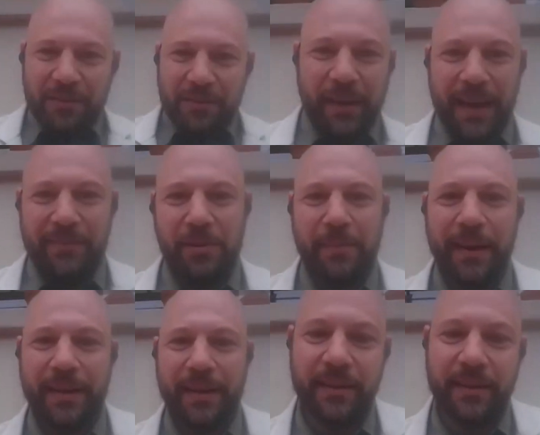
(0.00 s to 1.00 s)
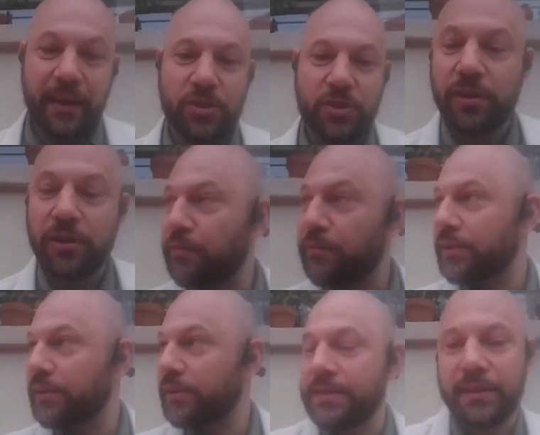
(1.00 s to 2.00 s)
Thank you. Hi, everybody. I'm
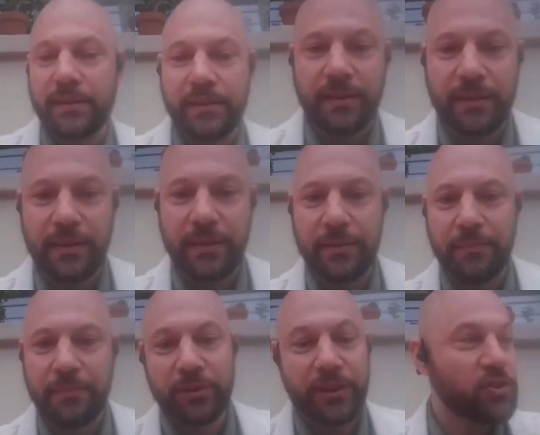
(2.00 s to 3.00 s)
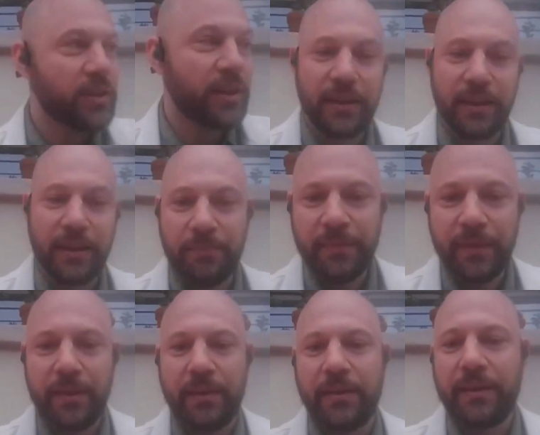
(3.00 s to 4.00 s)
sorry for this potential
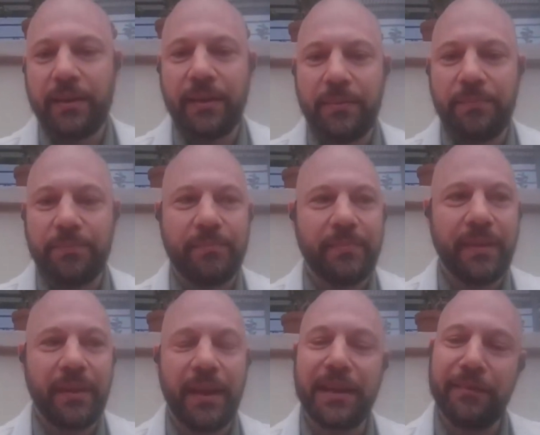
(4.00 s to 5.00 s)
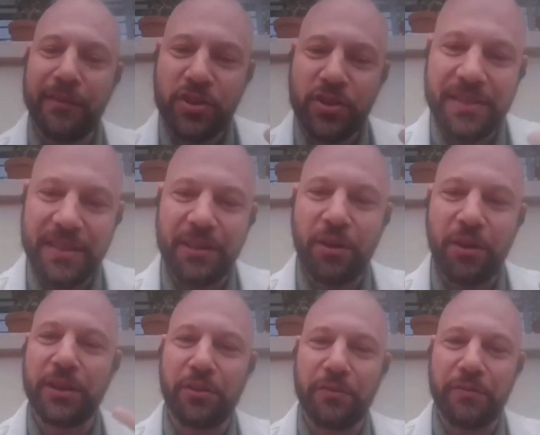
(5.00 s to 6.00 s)

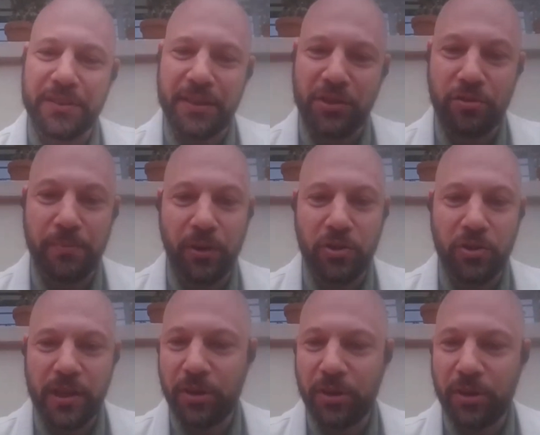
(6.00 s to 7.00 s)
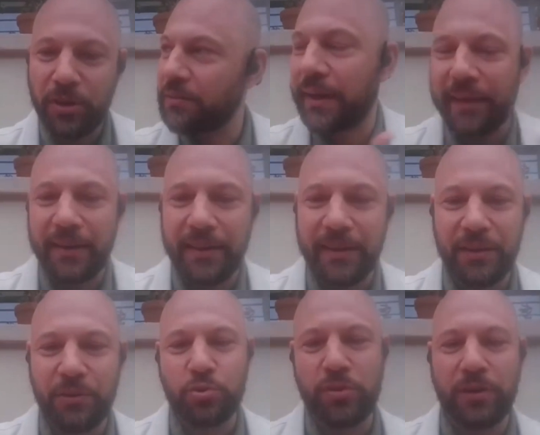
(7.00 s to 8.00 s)
inefficiency of the conversation because I'm not in my
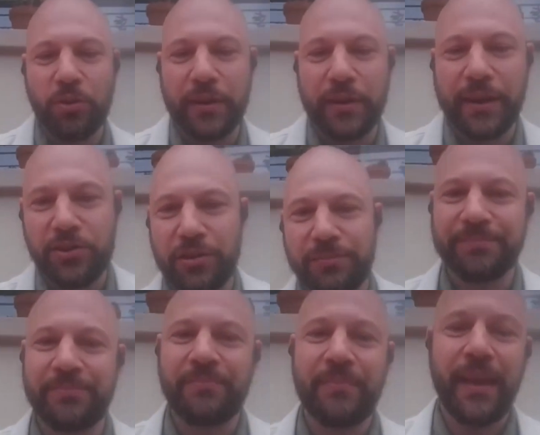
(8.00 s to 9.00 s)
usual location.